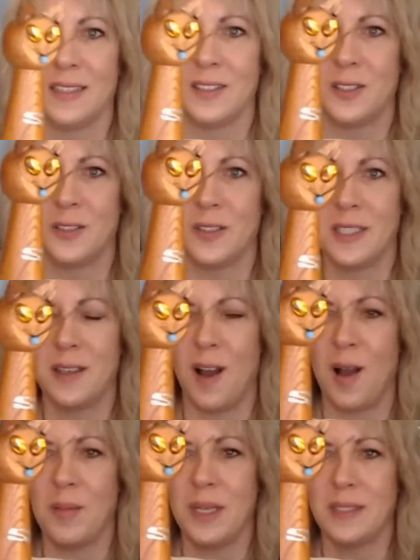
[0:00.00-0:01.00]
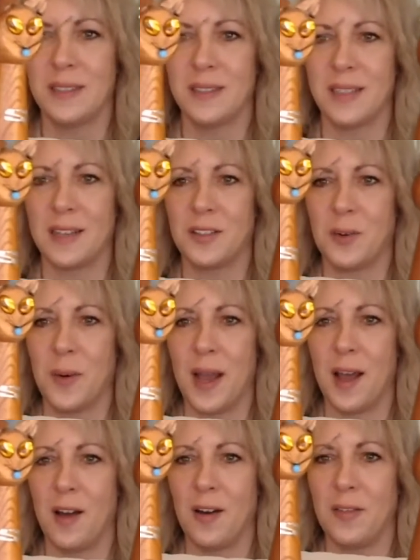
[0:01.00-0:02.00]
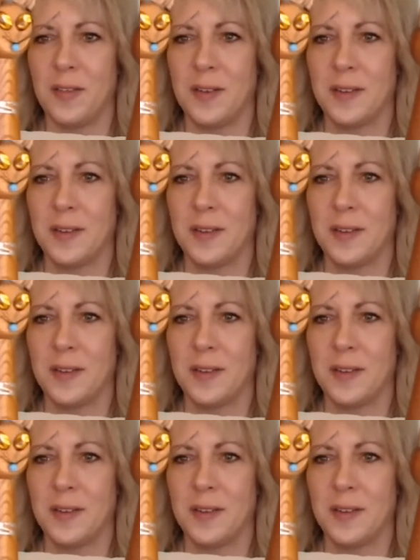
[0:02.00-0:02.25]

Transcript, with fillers: Julie Thomas is at 12.